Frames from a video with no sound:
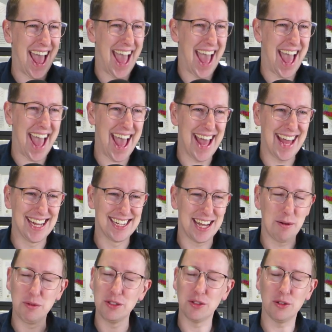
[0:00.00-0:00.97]
And
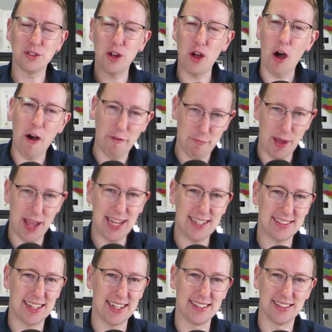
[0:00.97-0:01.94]
it was also
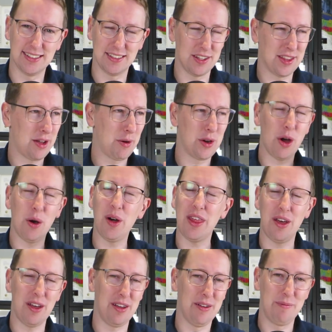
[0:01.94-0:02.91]
off-peak season, so there were no
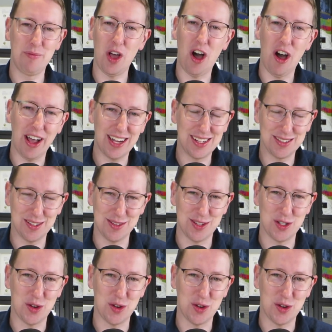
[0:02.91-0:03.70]
other hikers on the